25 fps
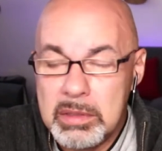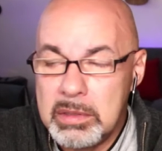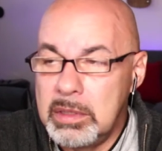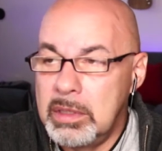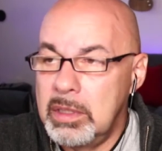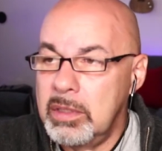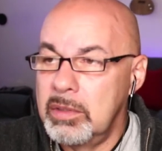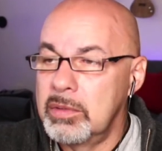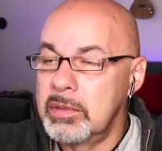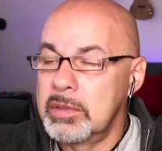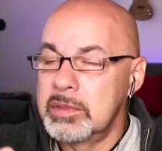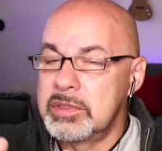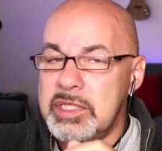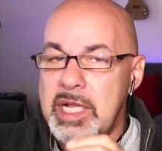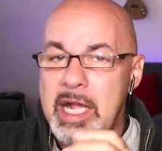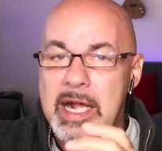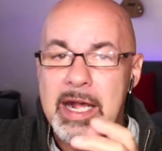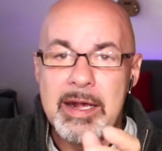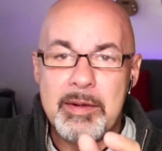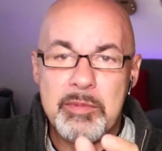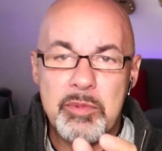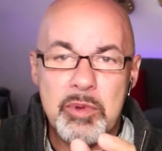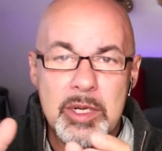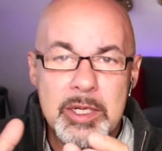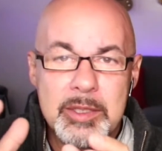There's
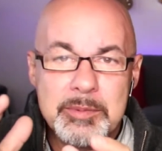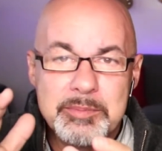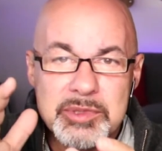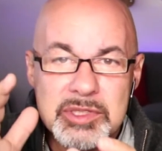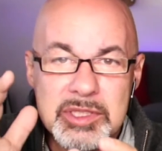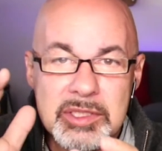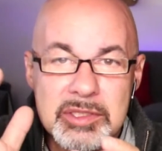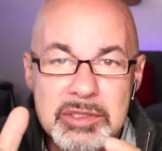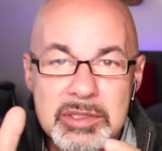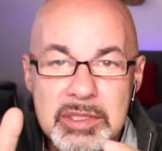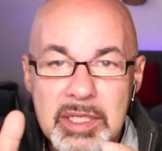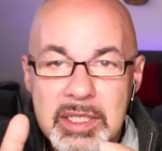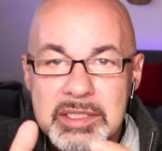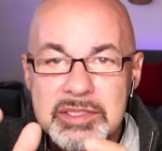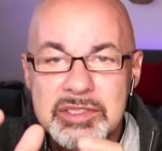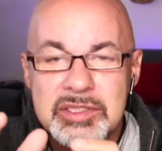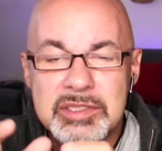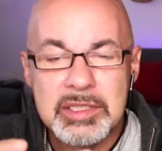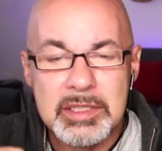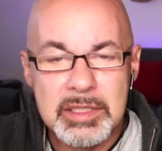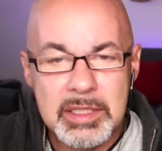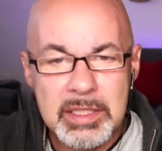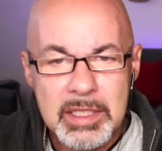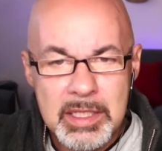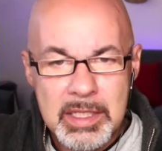cobwebs and dust,
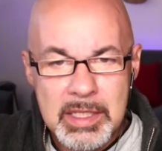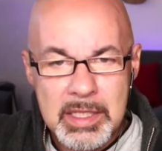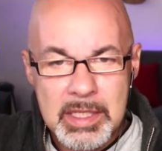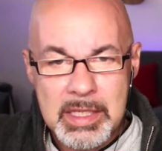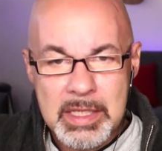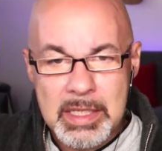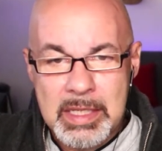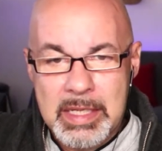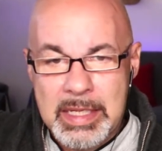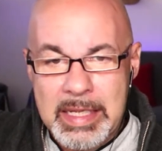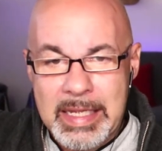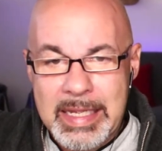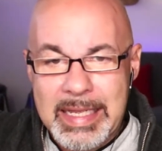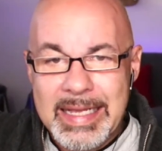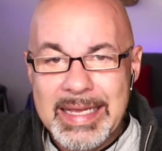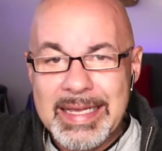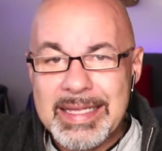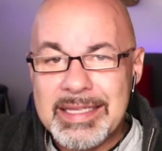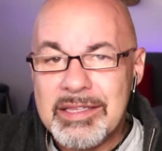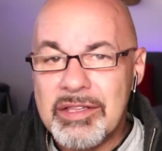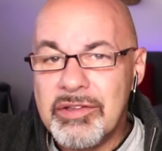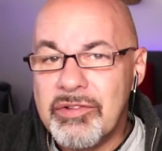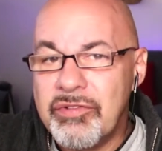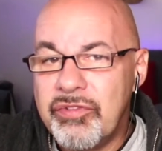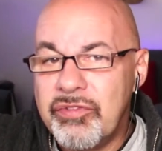
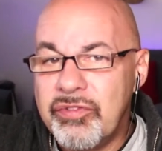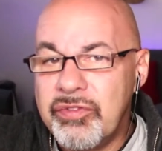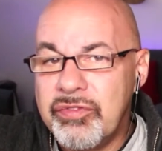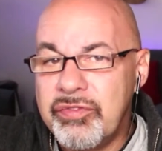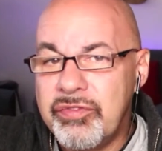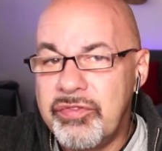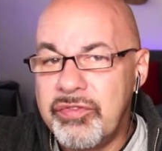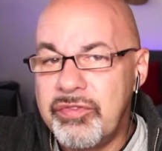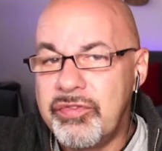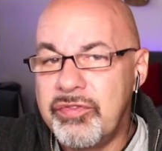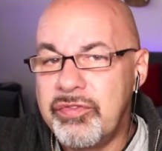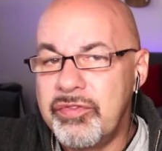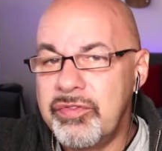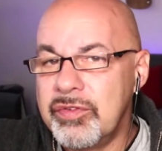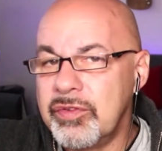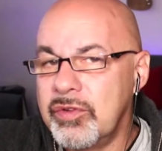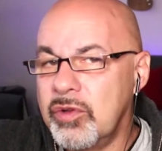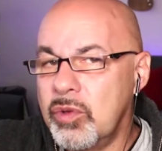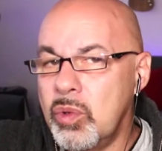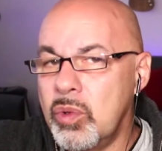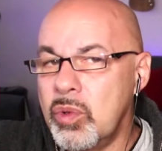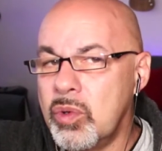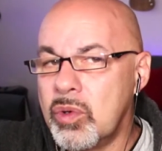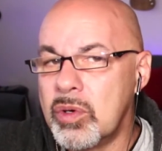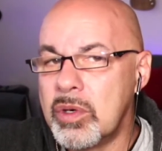and the
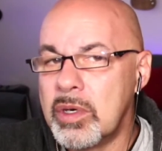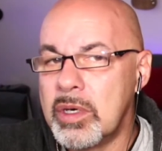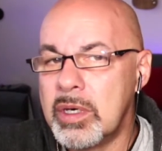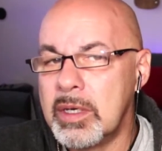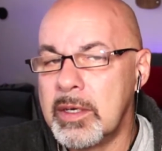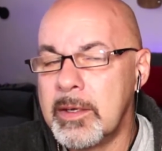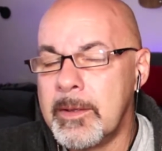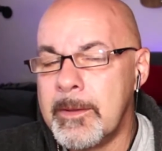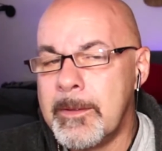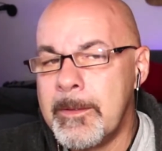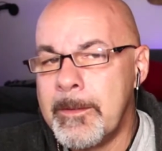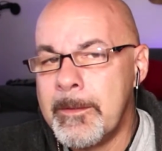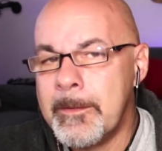floor,